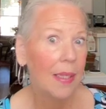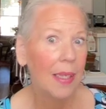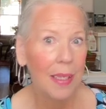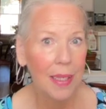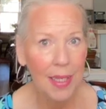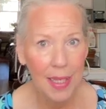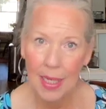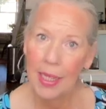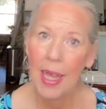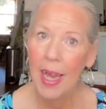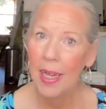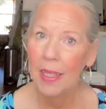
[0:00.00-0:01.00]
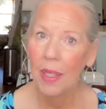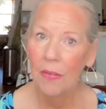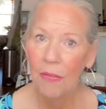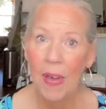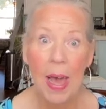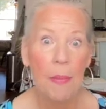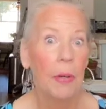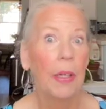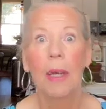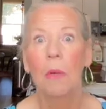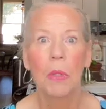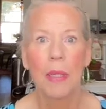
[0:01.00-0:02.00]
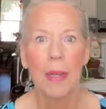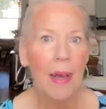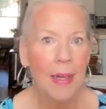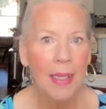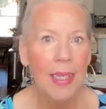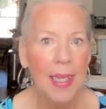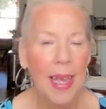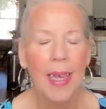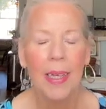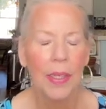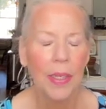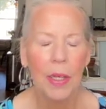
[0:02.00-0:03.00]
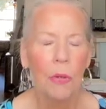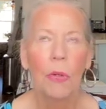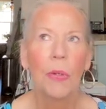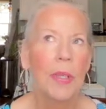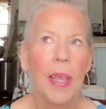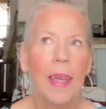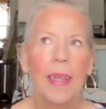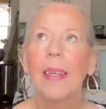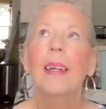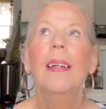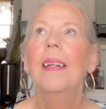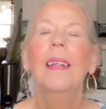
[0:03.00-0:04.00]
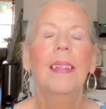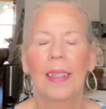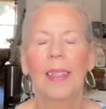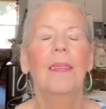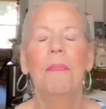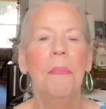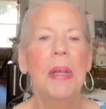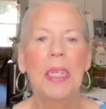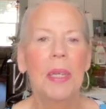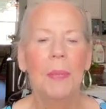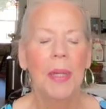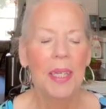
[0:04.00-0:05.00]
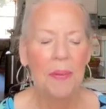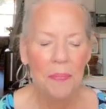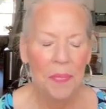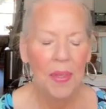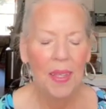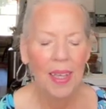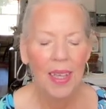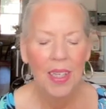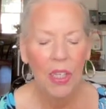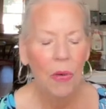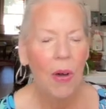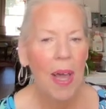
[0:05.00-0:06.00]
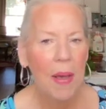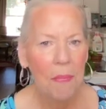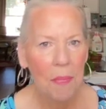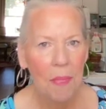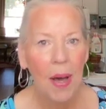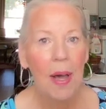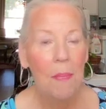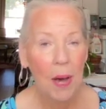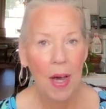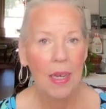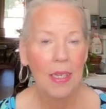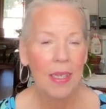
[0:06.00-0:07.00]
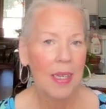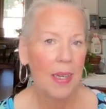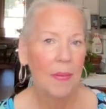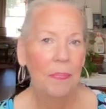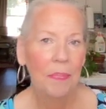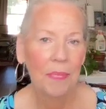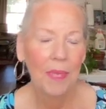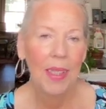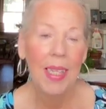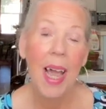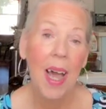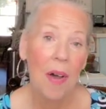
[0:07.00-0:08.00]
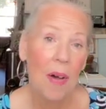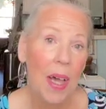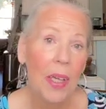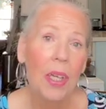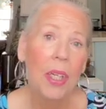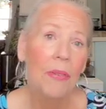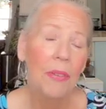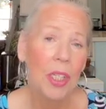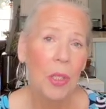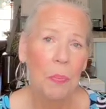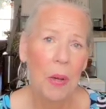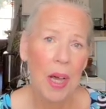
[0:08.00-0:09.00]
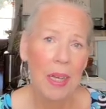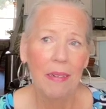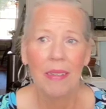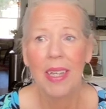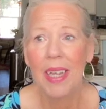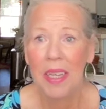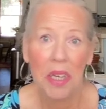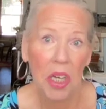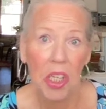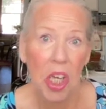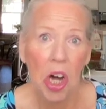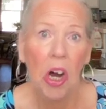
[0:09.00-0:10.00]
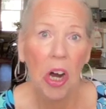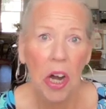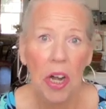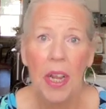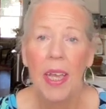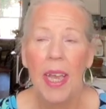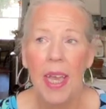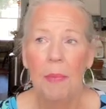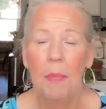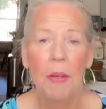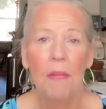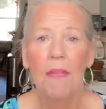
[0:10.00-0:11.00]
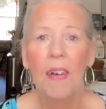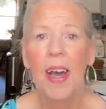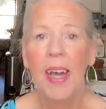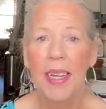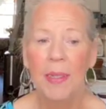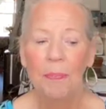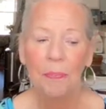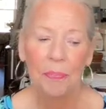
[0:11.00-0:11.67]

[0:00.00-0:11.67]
They still had the fabric. It was on sale. So it was like meant to be. So I bought some. Now, I could have just bought, say, a yard and been fine.